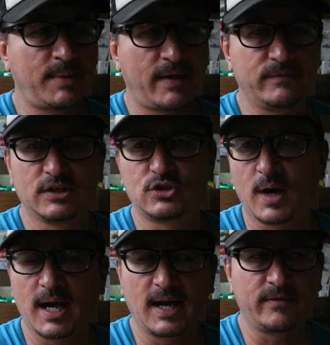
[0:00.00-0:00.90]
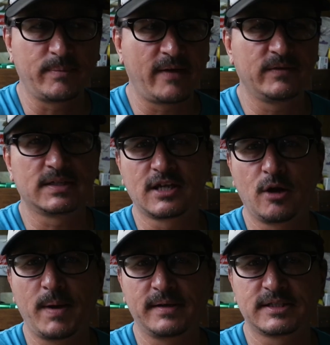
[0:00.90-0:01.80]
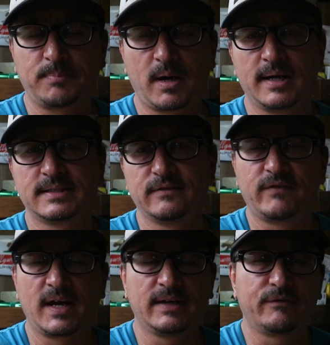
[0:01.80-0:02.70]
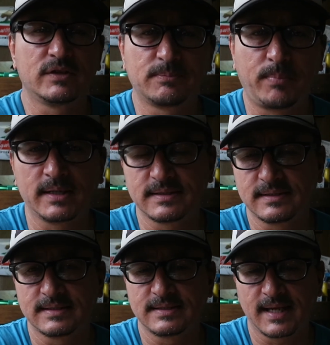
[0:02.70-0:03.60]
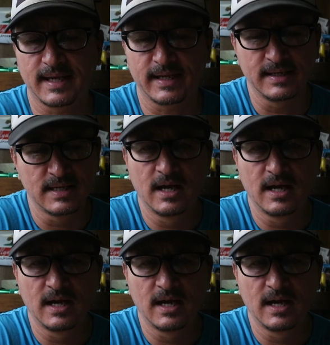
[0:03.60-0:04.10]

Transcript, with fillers: I'm having to drive, I'm having to scope out spots and find different spots to stay